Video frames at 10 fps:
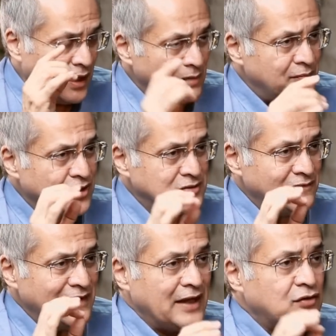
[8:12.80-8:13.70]
are because
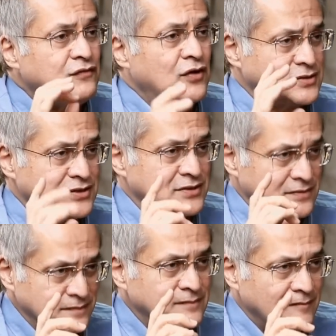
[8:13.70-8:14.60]
of lack of
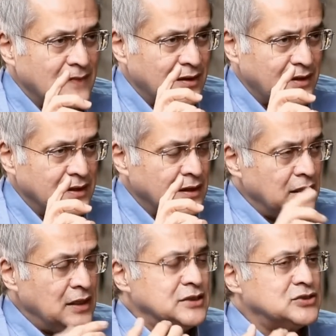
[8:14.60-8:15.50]
oxygen, right?
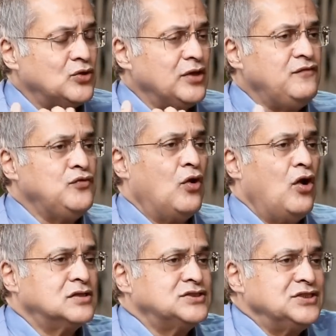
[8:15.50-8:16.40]
So if you
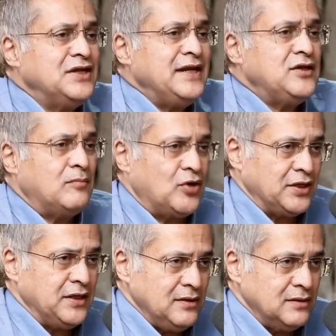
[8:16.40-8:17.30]
oxygenate your
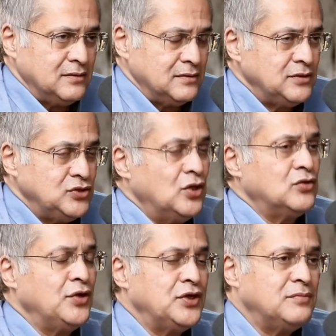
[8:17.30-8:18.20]
body,
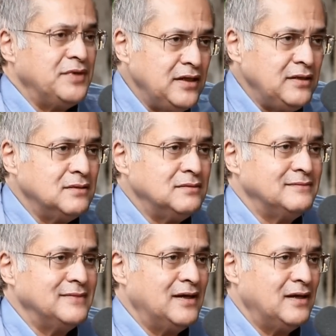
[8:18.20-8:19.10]
you're going to be
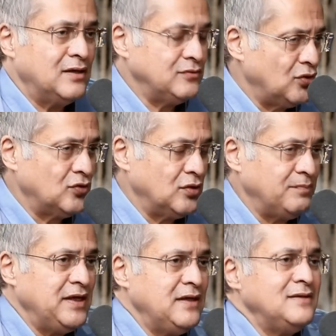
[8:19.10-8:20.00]

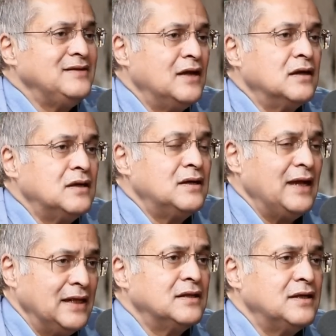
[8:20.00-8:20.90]
younger,
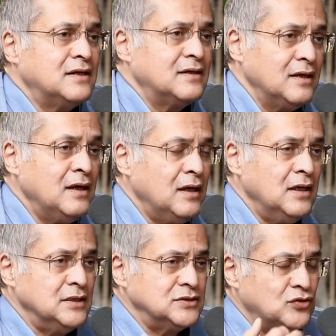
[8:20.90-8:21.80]
healthier.
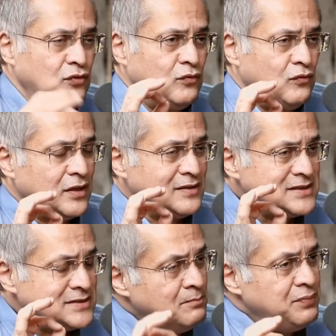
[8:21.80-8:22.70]
So one of the
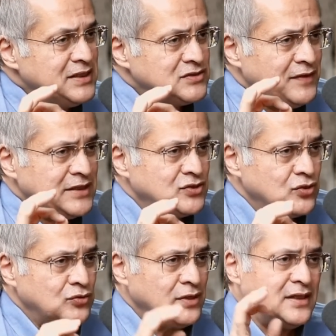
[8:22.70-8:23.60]
simplest ways to
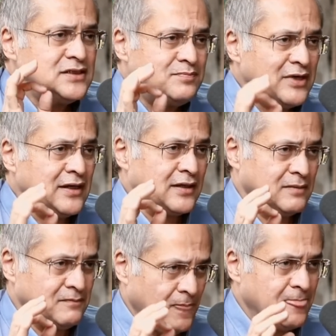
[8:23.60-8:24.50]
do it is
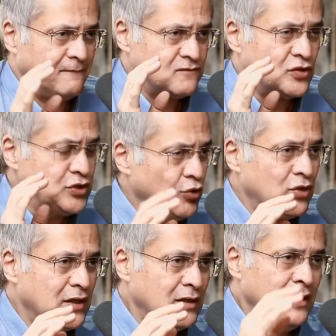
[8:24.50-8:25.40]
pranayama. So in
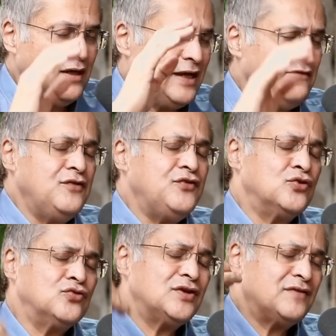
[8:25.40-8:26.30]
yoga, even if you
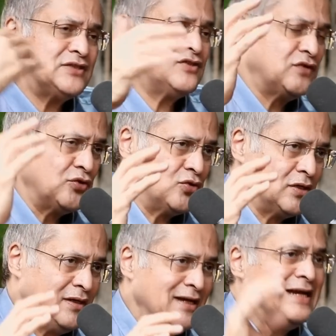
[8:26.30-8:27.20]
don't do the rest of the
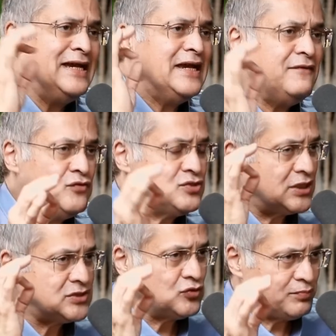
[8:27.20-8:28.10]
yoga, if you
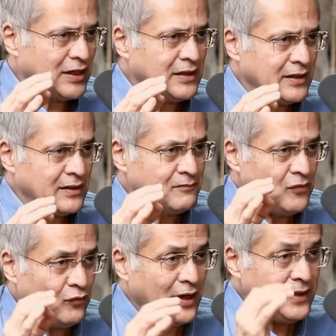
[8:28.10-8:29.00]
just do
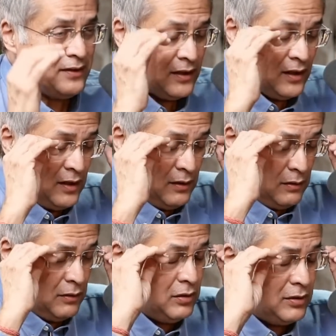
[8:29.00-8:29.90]
pranayama, why?
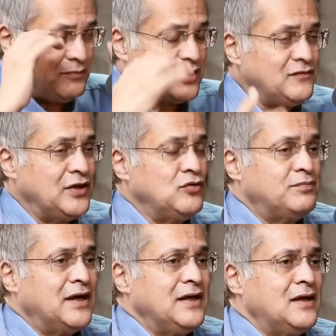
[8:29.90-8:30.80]
Because when you do
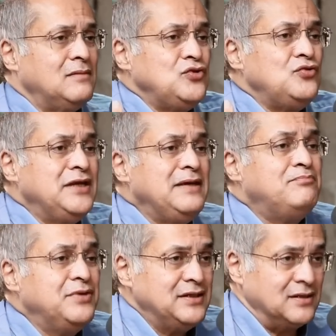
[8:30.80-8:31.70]
pranayama, you
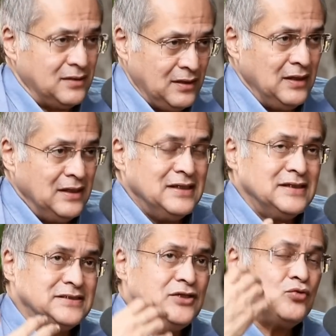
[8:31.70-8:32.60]
deep breather.
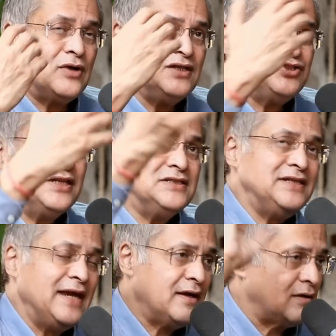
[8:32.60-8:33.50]
See, you can't change
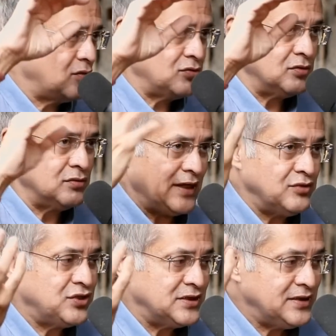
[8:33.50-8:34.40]
the air around you.
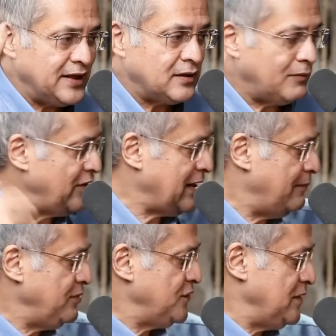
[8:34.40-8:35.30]
Can you change the air? I'm very
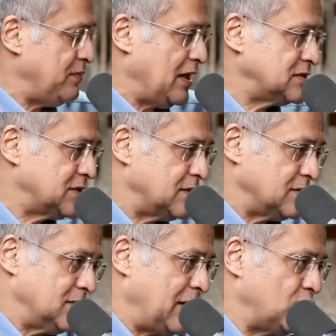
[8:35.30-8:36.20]
happy to see plants
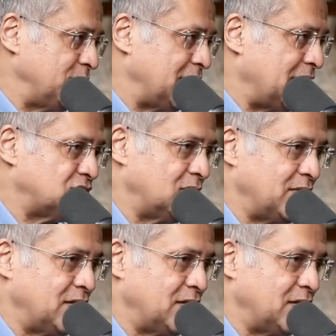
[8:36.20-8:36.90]
here. I hope they're natural